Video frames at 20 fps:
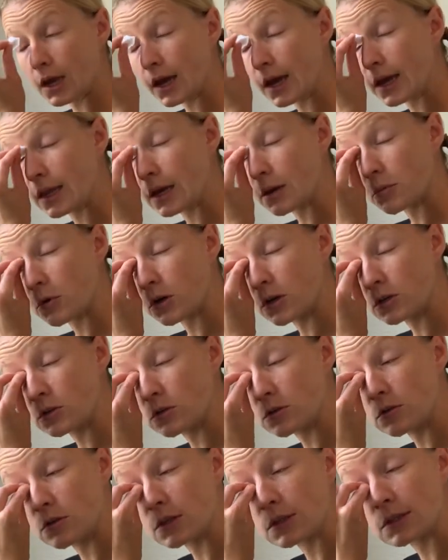and I'm going to
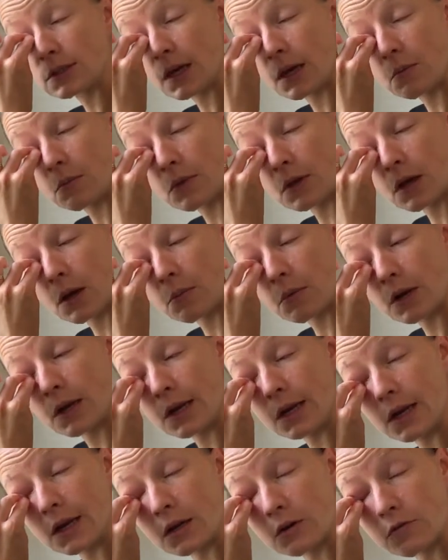do the same thing. I'm
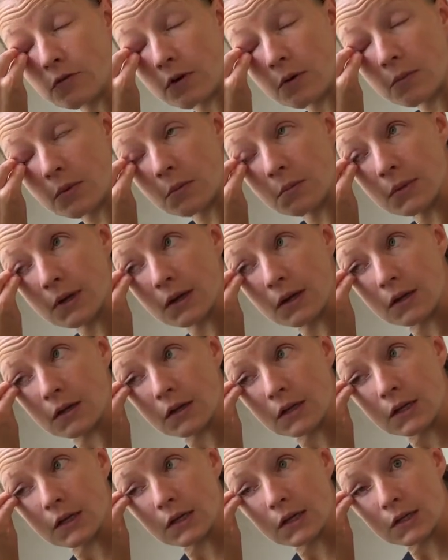cleaning it from the middle
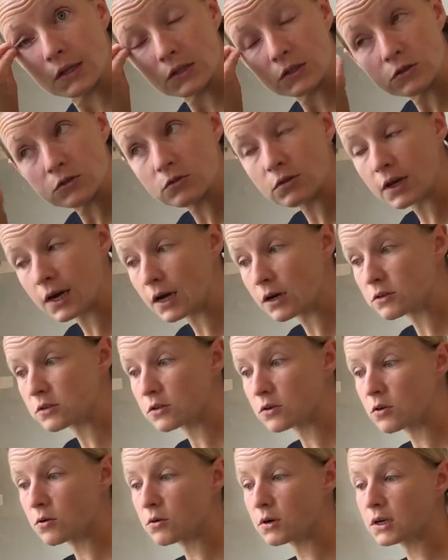to the outer
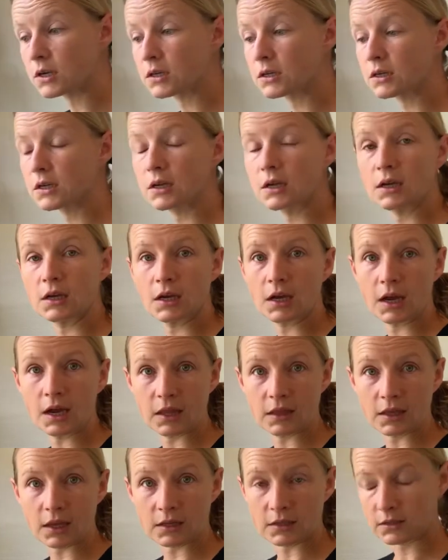corner,
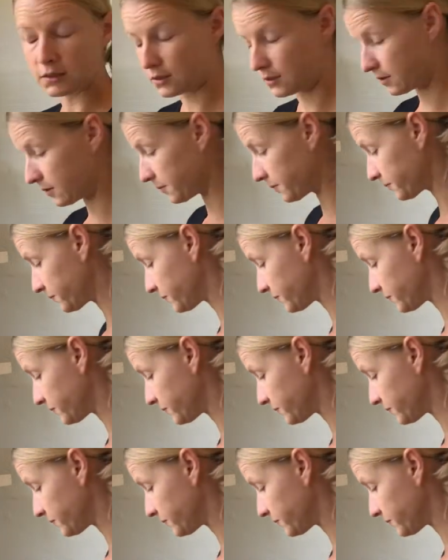and that's it.